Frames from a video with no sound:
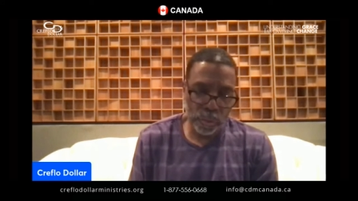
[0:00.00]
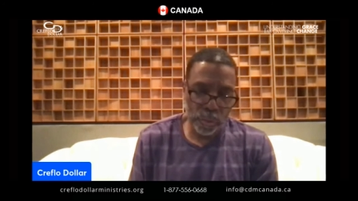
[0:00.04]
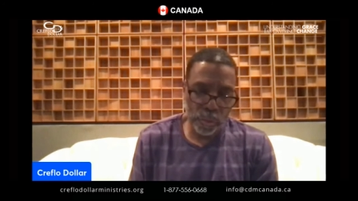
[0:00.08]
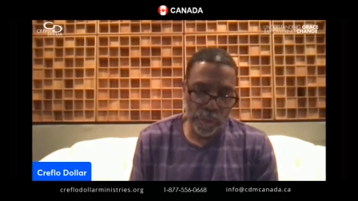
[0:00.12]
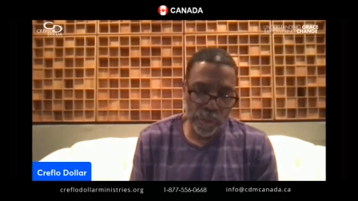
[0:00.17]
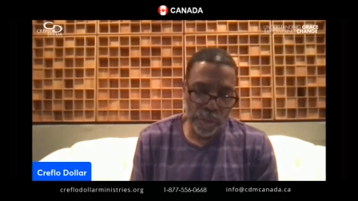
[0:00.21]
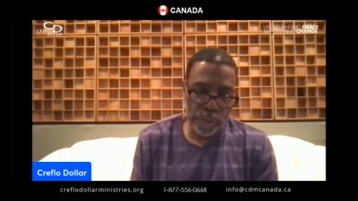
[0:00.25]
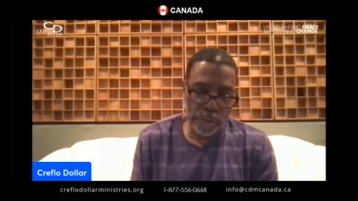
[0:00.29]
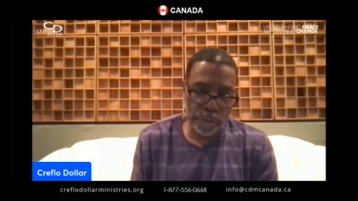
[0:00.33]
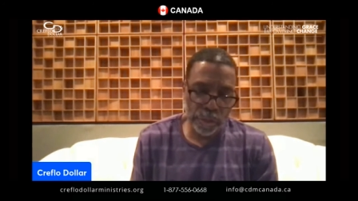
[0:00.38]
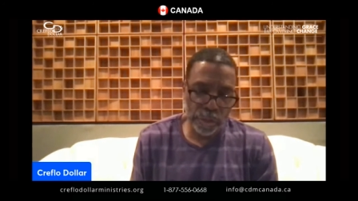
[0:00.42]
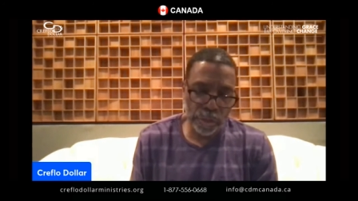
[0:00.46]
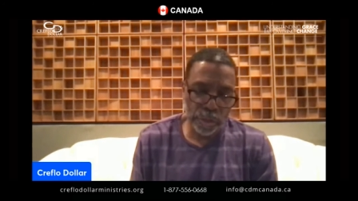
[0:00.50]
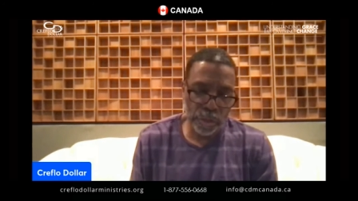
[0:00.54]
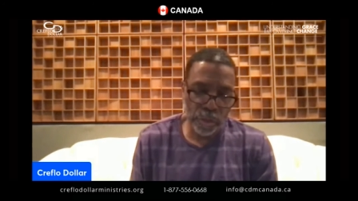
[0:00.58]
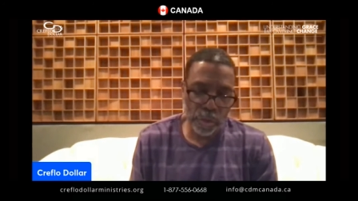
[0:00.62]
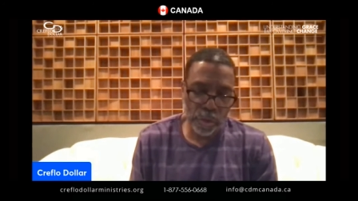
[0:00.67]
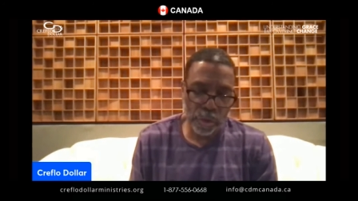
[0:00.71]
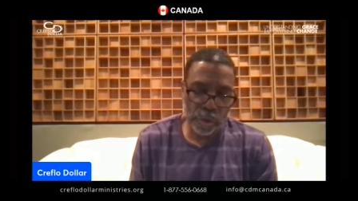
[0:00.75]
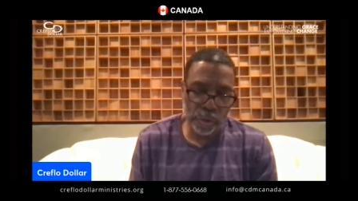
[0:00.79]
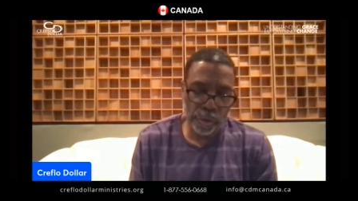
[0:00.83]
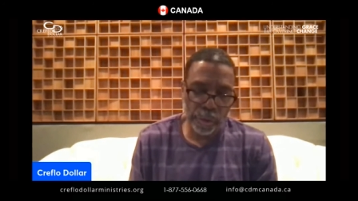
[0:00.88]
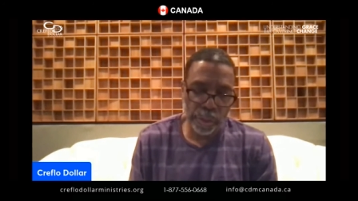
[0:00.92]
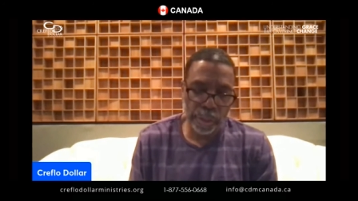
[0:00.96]
when you're so
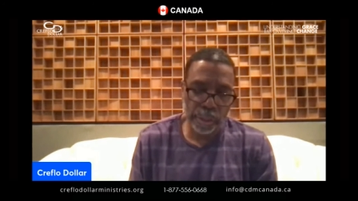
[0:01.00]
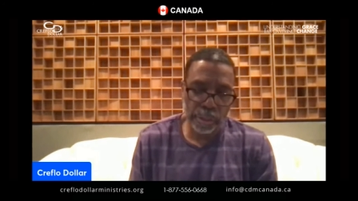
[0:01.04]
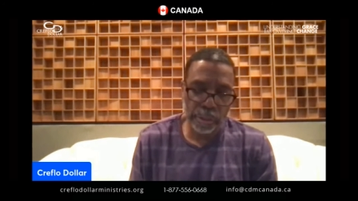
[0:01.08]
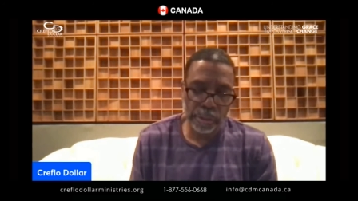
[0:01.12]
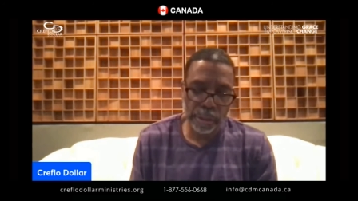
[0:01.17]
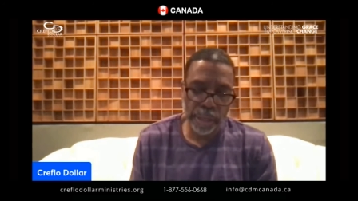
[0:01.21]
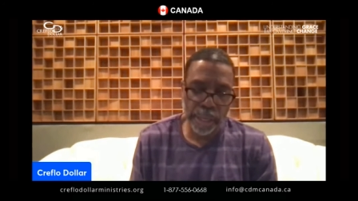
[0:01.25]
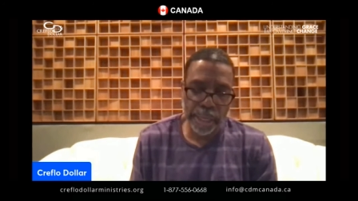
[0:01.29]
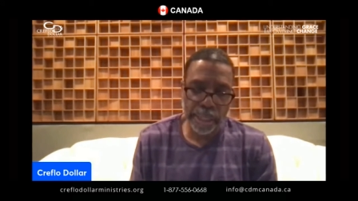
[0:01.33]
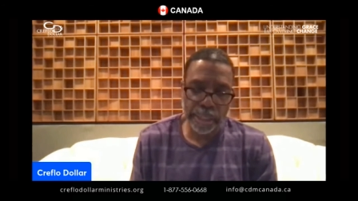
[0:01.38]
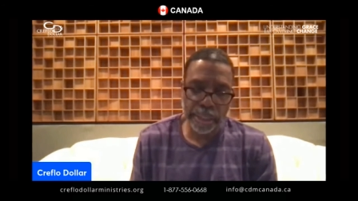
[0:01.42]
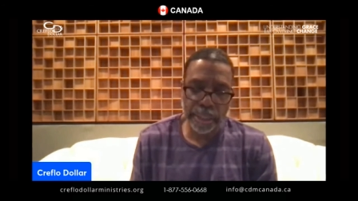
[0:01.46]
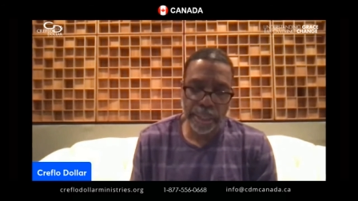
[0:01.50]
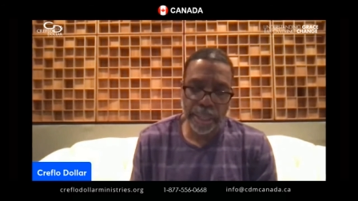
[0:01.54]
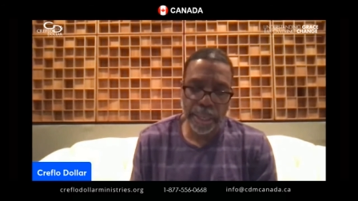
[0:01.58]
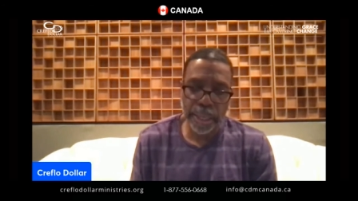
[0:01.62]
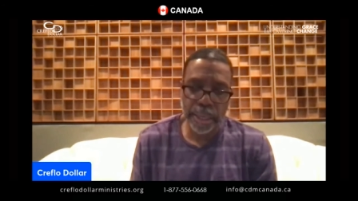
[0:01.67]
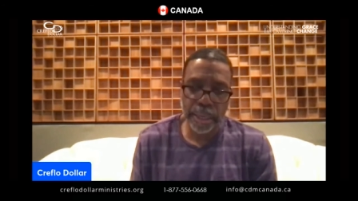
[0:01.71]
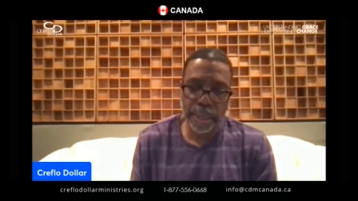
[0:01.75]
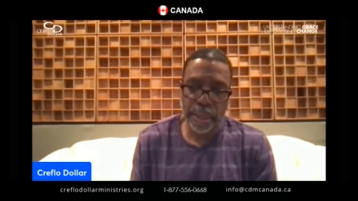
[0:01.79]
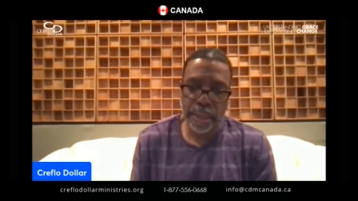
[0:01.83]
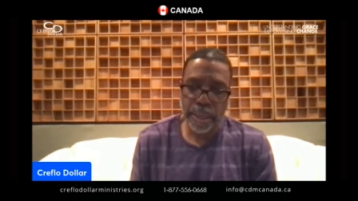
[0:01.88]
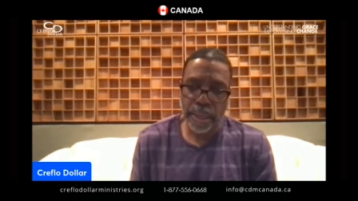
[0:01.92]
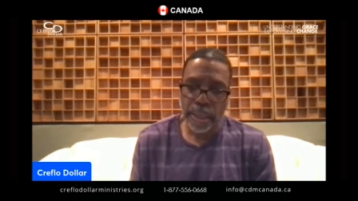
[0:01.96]
critical like
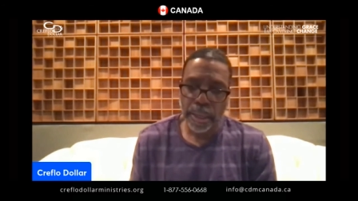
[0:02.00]
that,